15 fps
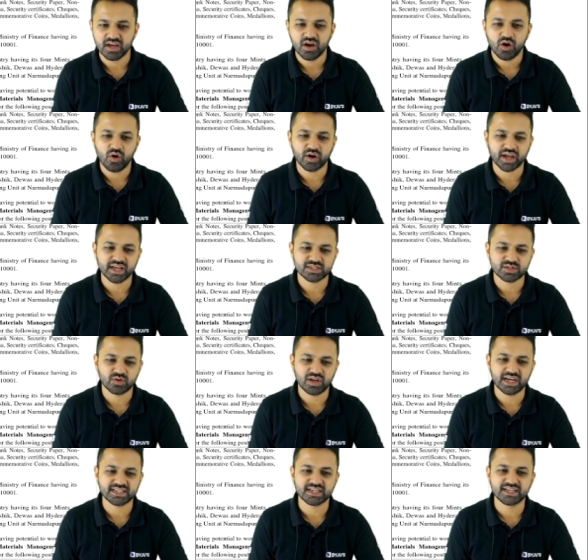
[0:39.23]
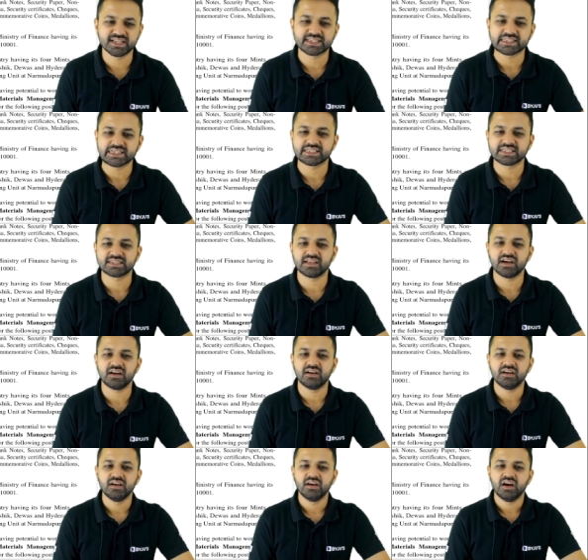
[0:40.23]
Okay, so let's discuss
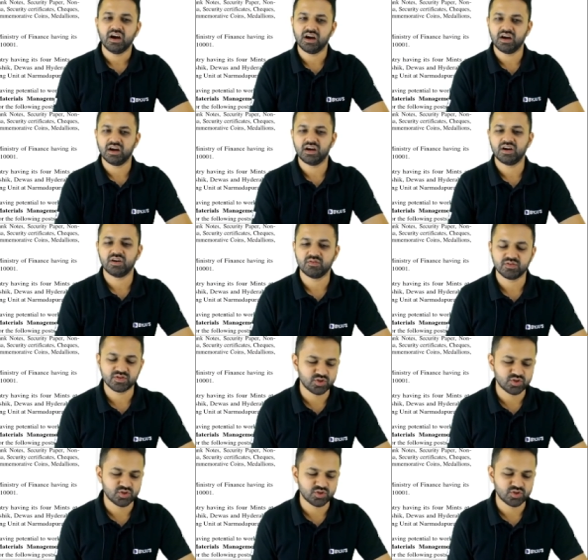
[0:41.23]
the uh,